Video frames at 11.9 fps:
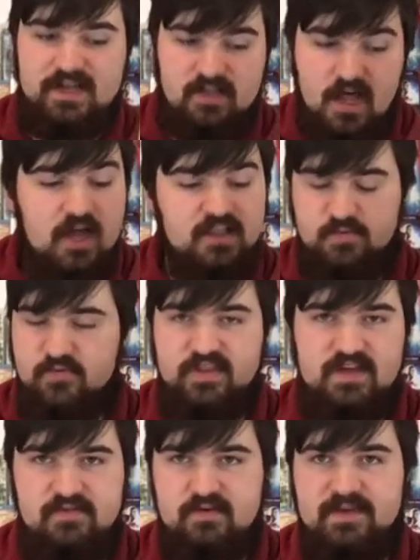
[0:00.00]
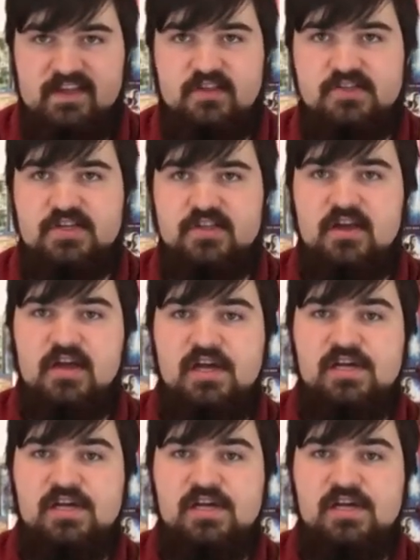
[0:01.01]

Like a lot of these movies have good messages,